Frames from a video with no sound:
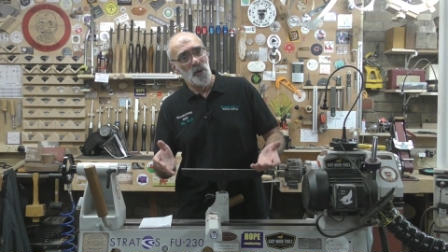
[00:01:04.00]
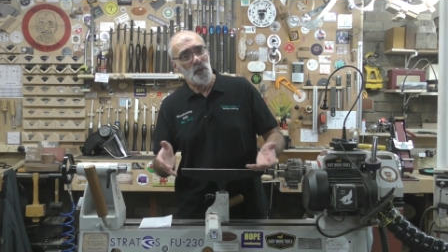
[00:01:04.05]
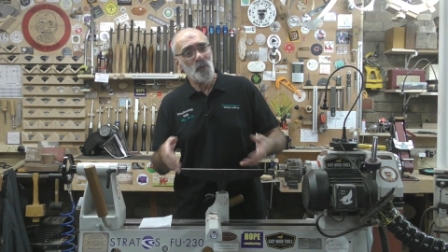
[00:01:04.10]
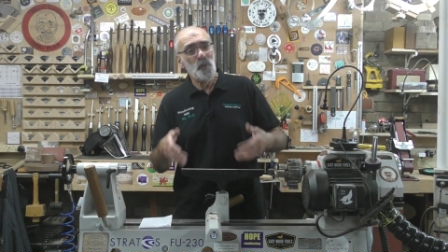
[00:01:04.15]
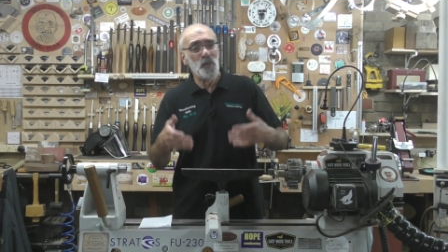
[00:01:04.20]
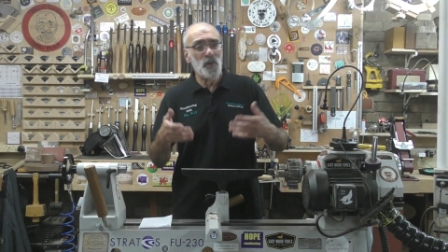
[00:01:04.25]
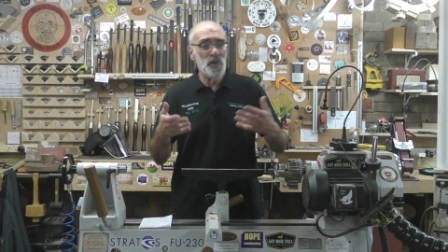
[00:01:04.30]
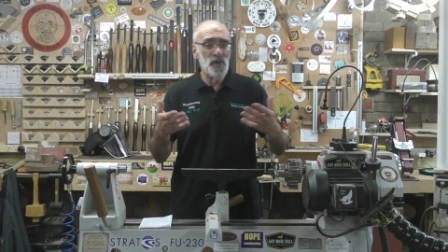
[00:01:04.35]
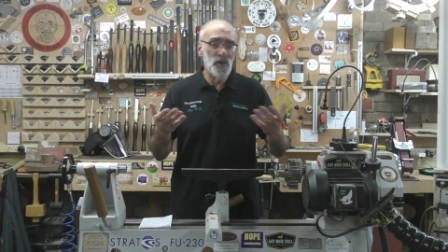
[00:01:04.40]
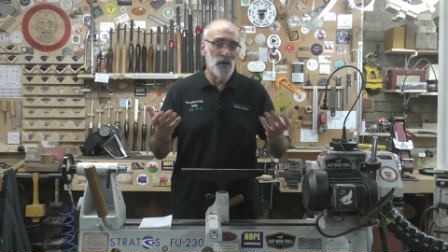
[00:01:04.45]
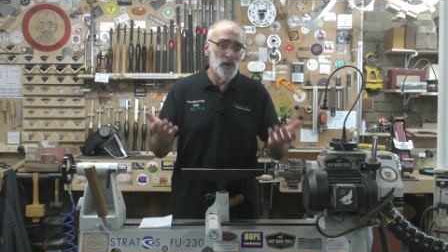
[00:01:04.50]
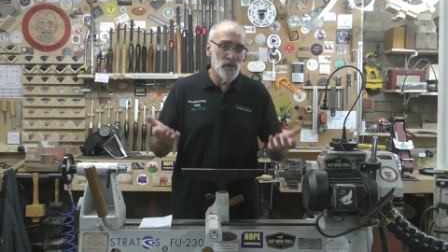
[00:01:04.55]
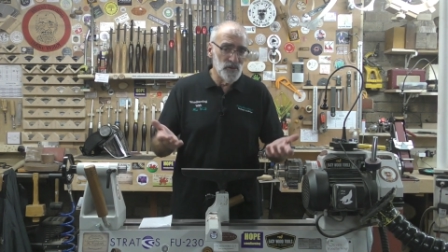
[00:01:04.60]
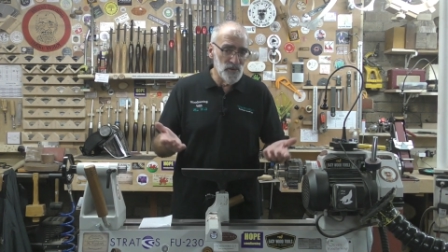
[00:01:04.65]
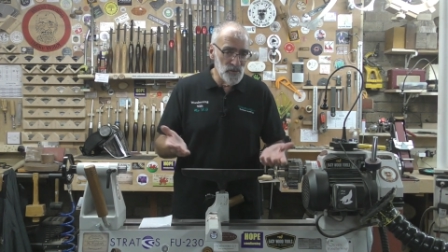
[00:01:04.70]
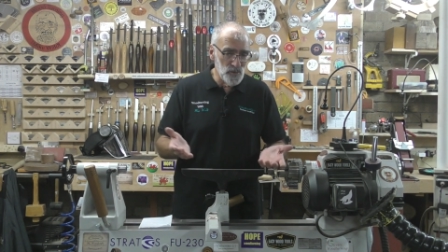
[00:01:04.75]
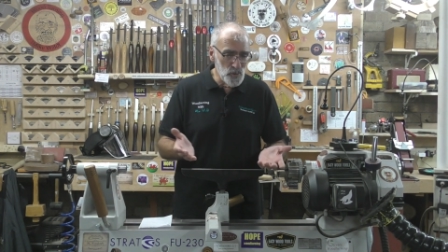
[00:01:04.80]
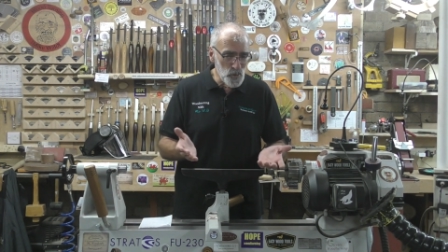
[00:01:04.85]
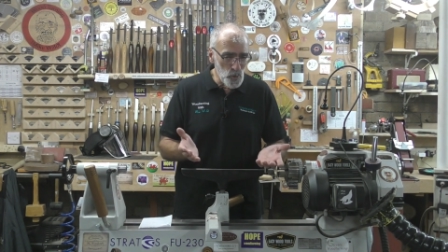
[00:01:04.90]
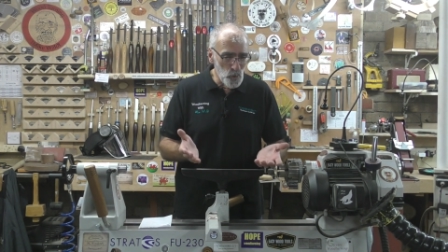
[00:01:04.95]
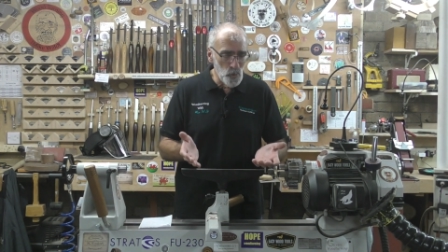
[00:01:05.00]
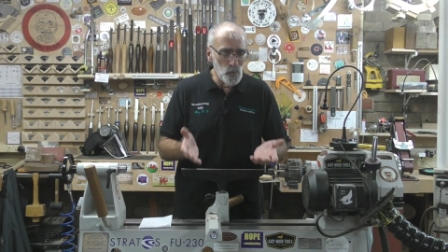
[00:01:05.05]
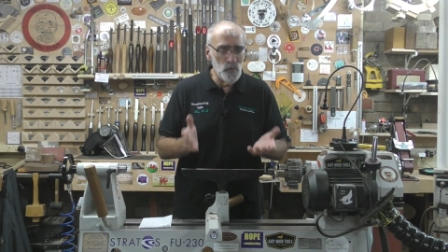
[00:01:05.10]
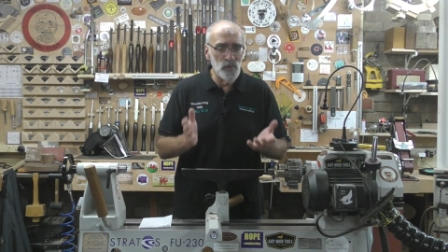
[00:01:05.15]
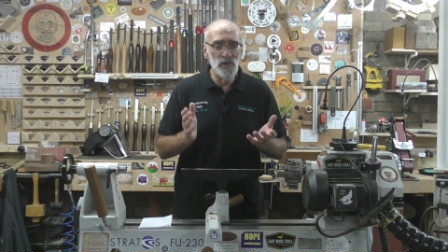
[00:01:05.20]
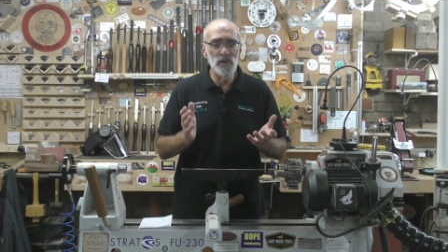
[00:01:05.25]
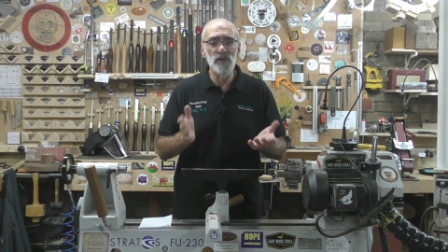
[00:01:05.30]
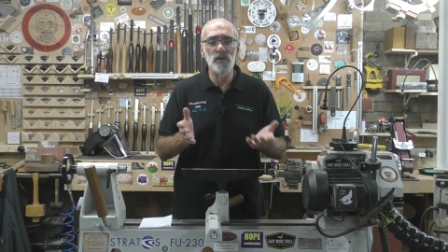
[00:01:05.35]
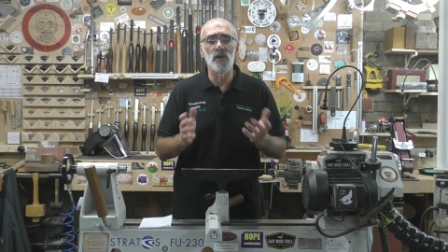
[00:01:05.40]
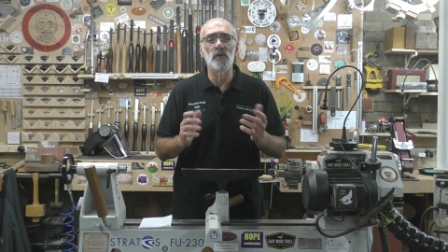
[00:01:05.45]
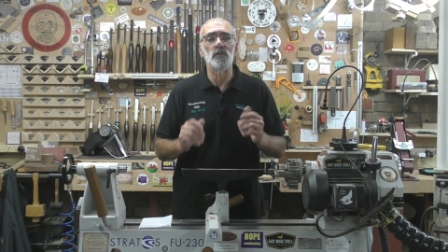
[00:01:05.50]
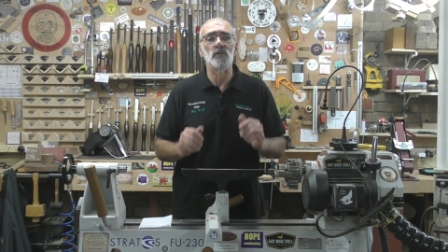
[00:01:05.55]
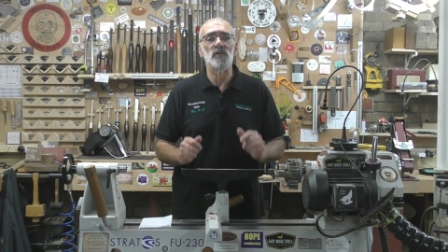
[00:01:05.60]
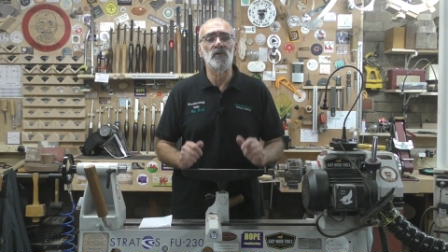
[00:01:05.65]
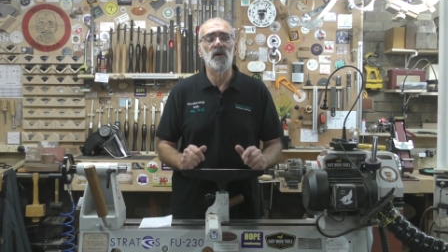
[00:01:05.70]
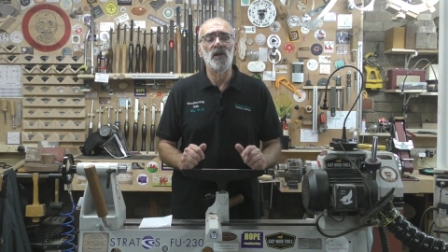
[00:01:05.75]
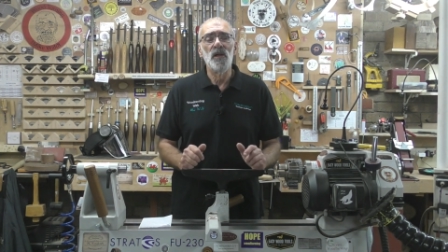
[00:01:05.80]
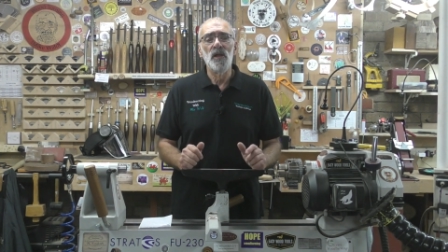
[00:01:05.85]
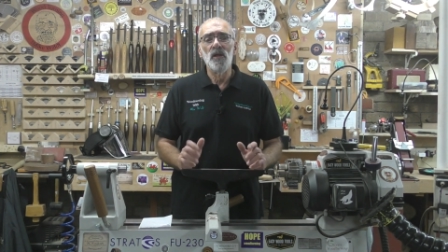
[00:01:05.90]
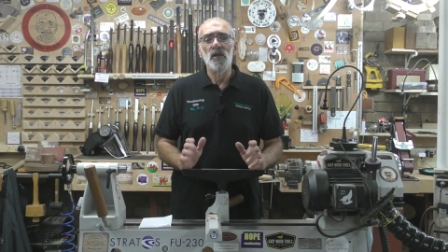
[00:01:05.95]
know, but I normally don't.